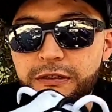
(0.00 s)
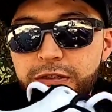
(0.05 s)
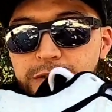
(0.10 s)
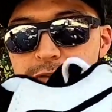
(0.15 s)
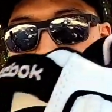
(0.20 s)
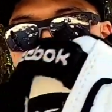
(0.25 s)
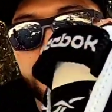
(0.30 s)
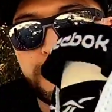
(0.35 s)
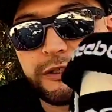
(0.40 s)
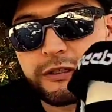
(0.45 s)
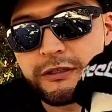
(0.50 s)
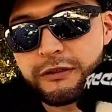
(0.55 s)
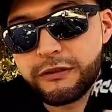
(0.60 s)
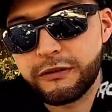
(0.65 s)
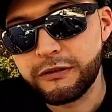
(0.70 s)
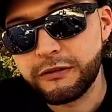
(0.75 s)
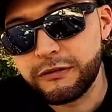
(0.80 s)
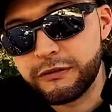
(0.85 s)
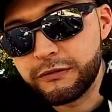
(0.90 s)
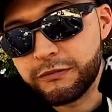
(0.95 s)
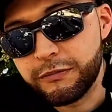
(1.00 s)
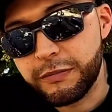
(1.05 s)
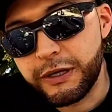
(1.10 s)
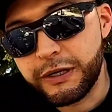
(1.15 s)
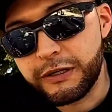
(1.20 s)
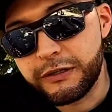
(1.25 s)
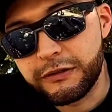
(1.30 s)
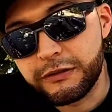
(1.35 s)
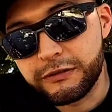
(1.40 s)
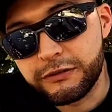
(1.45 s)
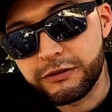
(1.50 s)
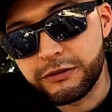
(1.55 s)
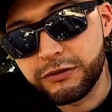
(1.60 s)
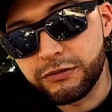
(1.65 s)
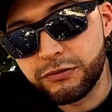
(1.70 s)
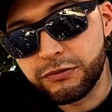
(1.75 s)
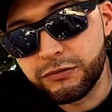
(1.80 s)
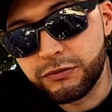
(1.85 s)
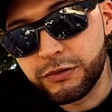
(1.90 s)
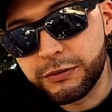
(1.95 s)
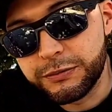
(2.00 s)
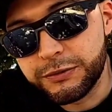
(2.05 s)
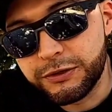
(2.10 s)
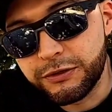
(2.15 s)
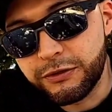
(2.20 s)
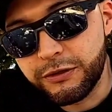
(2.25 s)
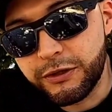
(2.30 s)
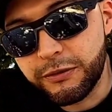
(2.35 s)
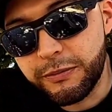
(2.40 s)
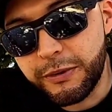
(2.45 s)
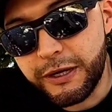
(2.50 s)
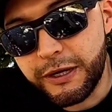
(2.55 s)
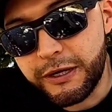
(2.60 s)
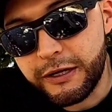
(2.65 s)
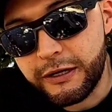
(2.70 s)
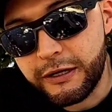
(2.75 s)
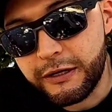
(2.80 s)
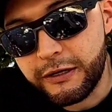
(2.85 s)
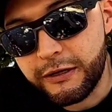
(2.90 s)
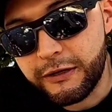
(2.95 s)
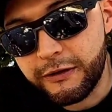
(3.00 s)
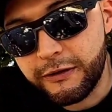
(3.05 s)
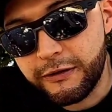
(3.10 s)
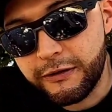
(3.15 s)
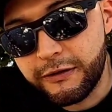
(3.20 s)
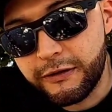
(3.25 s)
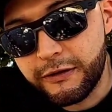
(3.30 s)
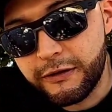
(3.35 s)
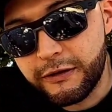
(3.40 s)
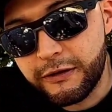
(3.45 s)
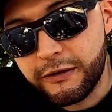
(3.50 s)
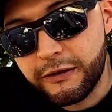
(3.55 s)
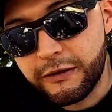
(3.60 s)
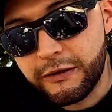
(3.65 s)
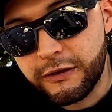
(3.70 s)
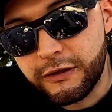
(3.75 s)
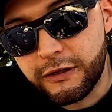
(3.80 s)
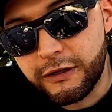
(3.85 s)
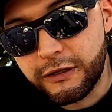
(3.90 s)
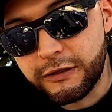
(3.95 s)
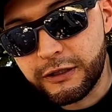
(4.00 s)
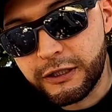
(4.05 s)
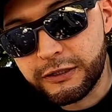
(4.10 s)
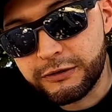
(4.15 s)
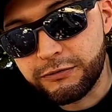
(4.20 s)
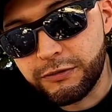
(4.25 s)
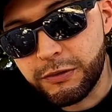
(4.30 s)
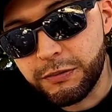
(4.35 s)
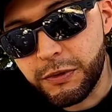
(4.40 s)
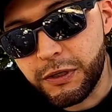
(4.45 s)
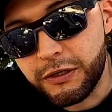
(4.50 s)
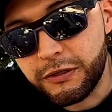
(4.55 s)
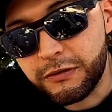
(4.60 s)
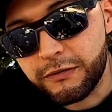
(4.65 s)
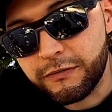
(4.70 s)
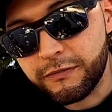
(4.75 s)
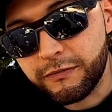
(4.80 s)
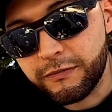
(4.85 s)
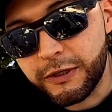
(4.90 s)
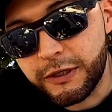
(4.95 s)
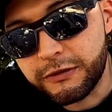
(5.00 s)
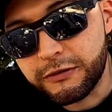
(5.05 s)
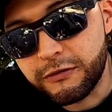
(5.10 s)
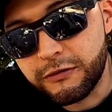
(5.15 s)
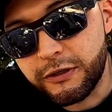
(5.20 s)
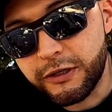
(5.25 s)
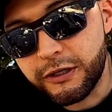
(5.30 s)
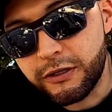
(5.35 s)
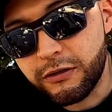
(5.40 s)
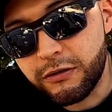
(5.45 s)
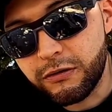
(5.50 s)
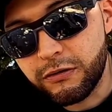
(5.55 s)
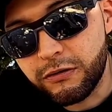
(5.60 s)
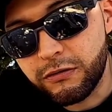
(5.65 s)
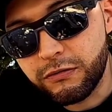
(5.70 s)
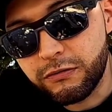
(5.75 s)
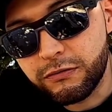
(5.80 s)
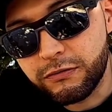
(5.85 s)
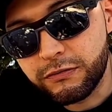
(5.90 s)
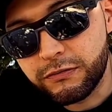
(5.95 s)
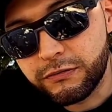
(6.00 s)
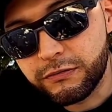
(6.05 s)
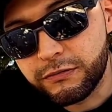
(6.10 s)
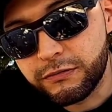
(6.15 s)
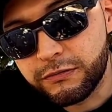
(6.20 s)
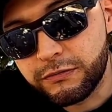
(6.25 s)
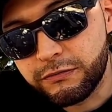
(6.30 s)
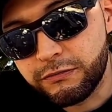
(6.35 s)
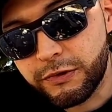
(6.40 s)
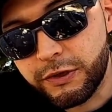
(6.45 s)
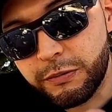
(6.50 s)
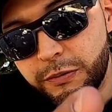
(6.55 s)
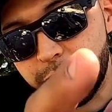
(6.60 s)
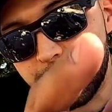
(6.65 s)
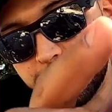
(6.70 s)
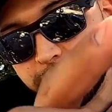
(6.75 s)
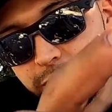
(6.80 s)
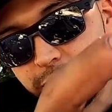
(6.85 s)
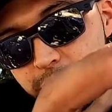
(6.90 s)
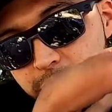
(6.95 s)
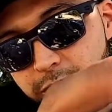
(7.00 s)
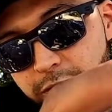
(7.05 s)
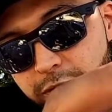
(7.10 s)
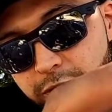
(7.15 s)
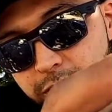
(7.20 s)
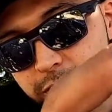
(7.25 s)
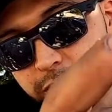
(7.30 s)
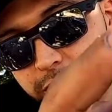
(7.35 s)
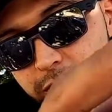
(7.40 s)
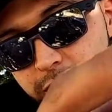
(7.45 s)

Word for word: You can see here, back in the shoe, let me show you the back. A nice Reebok Vector Logo, Reebok word.